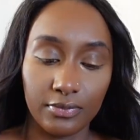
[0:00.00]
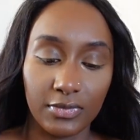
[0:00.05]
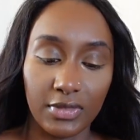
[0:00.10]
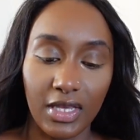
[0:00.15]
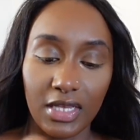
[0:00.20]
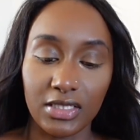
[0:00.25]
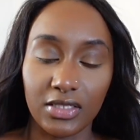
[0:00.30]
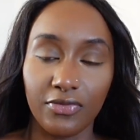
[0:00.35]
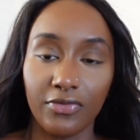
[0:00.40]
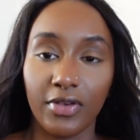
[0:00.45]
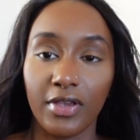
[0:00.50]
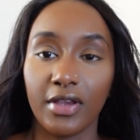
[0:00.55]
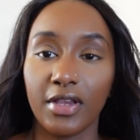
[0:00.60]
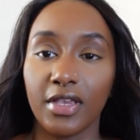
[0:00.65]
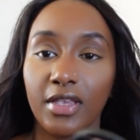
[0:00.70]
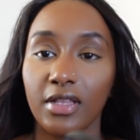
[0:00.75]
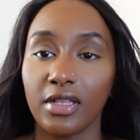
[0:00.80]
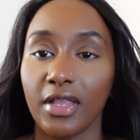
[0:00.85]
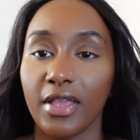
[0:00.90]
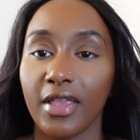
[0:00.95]
has a
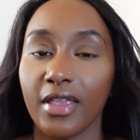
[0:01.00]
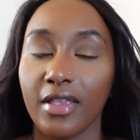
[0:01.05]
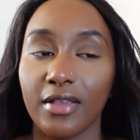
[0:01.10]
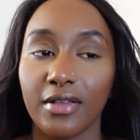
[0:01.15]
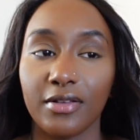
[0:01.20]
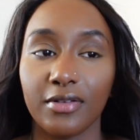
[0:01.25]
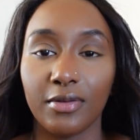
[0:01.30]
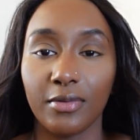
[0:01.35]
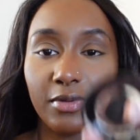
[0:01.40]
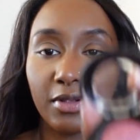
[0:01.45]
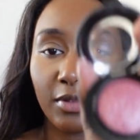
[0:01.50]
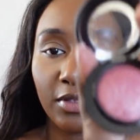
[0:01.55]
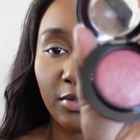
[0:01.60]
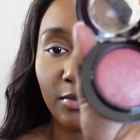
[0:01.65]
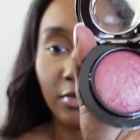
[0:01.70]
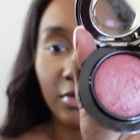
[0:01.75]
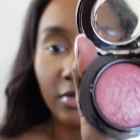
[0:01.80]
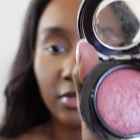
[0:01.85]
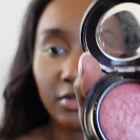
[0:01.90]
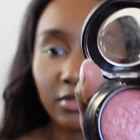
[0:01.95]
very like
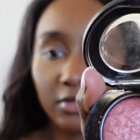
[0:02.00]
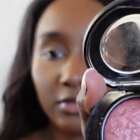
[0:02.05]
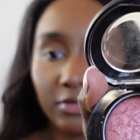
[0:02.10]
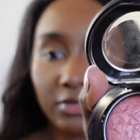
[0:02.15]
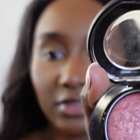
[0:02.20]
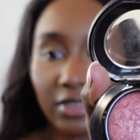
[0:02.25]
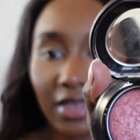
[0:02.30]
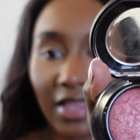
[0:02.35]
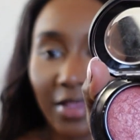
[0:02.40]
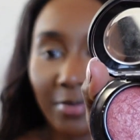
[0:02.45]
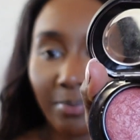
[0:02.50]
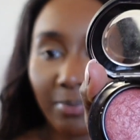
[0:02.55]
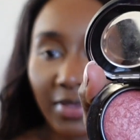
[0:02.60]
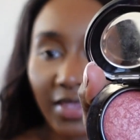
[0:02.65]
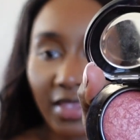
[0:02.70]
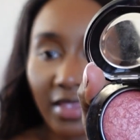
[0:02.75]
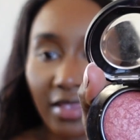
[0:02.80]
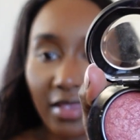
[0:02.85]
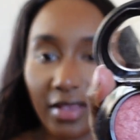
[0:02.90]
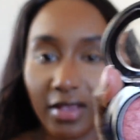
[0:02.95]
light
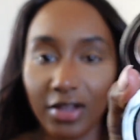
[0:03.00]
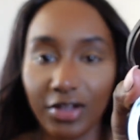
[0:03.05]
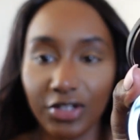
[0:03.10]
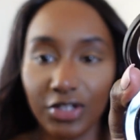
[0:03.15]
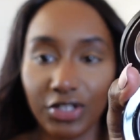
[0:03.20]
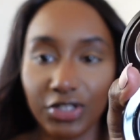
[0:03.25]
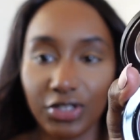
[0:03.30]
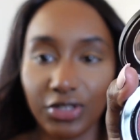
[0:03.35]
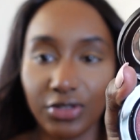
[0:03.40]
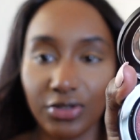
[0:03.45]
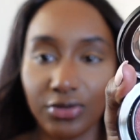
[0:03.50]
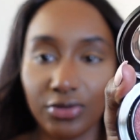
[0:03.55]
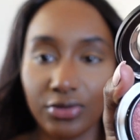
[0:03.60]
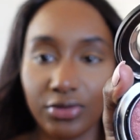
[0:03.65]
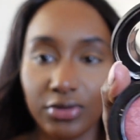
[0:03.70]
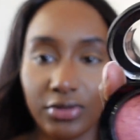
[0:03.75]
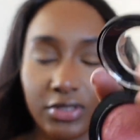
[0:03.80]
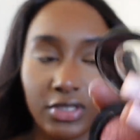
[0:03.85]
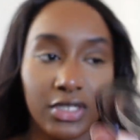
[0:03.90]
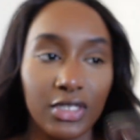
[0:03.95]
pink
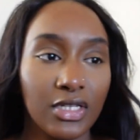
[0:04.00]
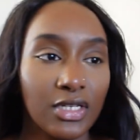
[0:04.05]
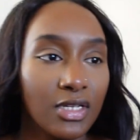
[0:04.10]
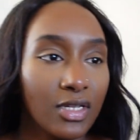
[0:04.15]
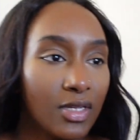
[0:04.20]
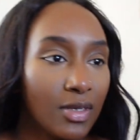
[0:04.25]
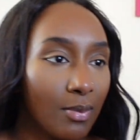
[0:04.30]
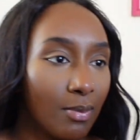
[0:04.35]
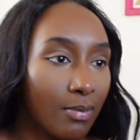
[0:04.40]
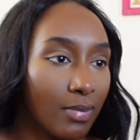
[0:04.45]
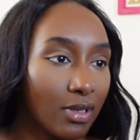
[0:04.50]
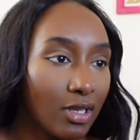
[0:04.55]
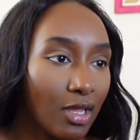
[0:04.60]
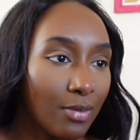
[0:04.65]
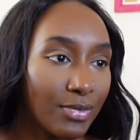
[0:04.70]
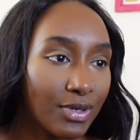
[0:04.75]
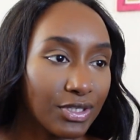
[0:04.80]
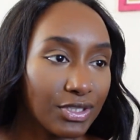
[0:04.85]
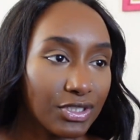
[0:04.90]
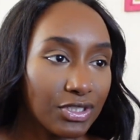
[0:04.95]
undertone,
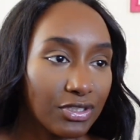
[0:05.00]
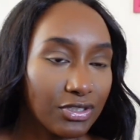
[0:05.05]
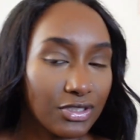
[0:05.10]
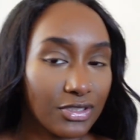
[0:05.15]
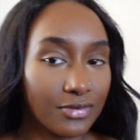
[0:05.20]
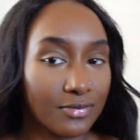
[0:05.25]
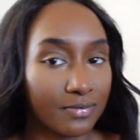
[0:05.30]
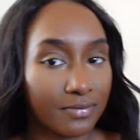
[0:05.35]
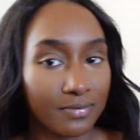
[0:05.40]
plumish.